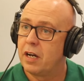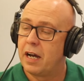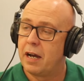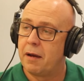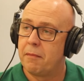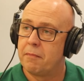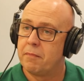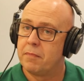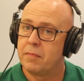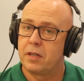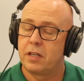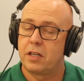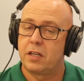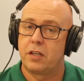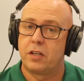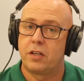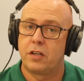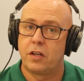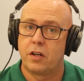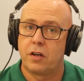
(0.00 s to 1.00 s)
Um,
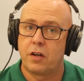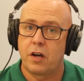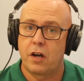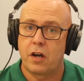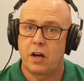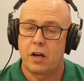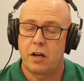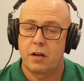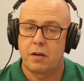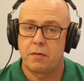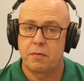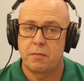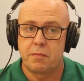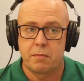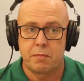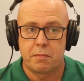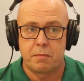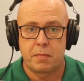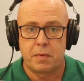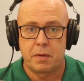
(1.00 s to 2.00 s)
you know, I,
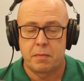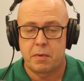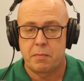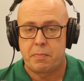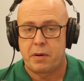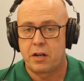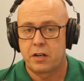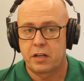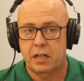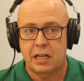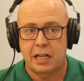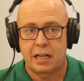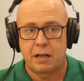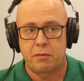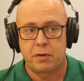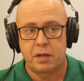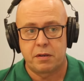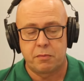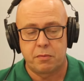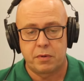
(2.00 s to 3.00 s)
my partner Claire,
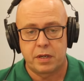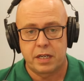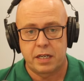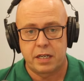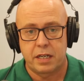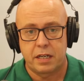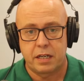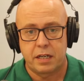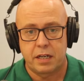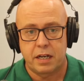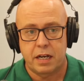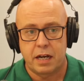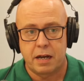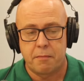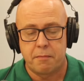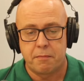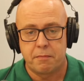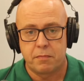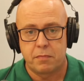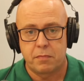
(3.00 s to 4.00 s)
we're, we're
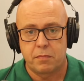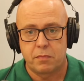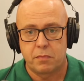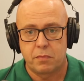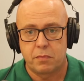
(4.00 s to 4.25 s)
um,